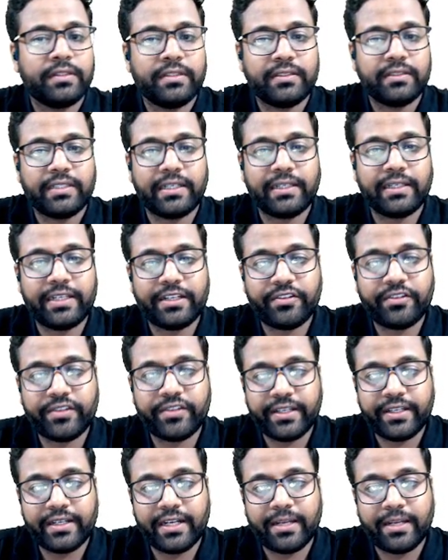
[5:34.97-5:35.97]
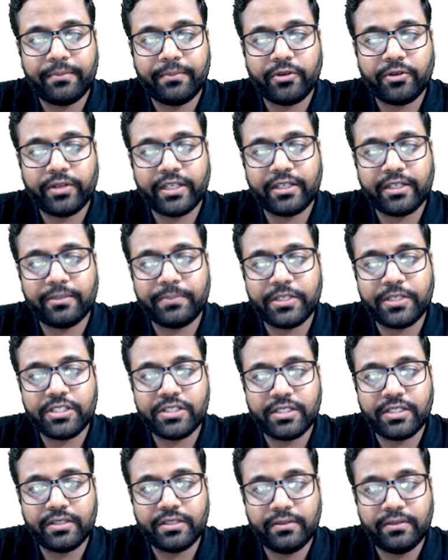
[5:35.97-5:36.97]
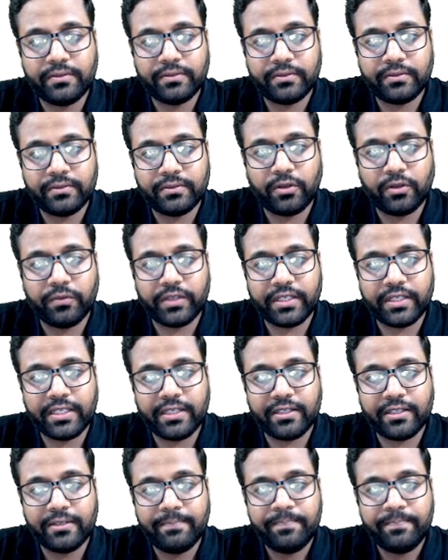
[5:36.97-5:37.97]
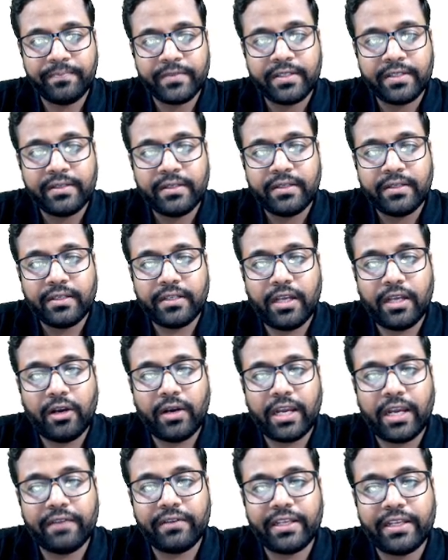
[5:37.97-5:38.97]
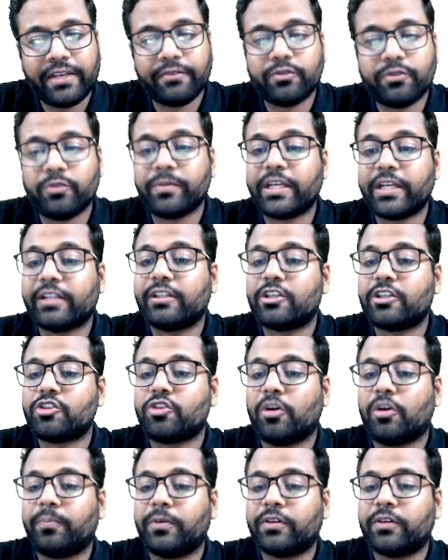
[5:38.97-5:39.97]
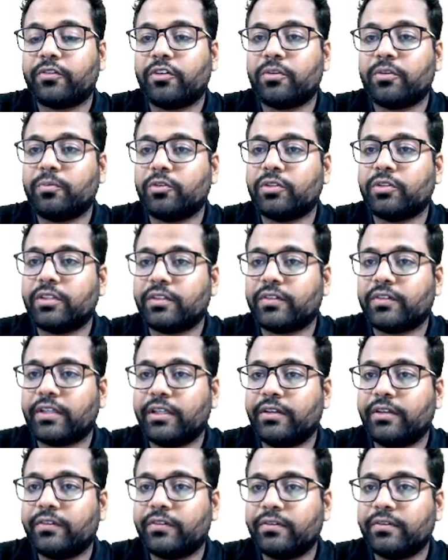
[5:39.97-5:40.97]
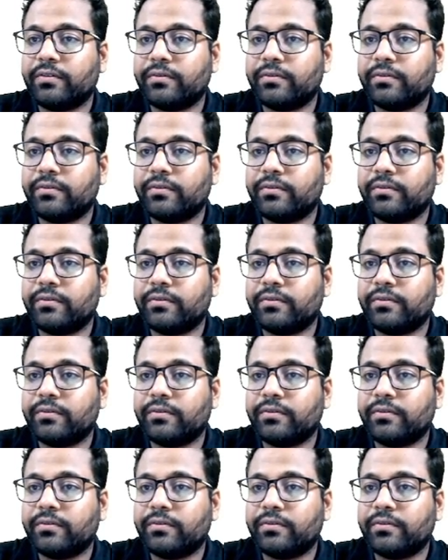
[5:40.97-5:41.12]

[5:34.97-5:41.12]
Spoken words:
and let's say I am drawing a piston over here. Now I will have to make the stoppers on both the sides.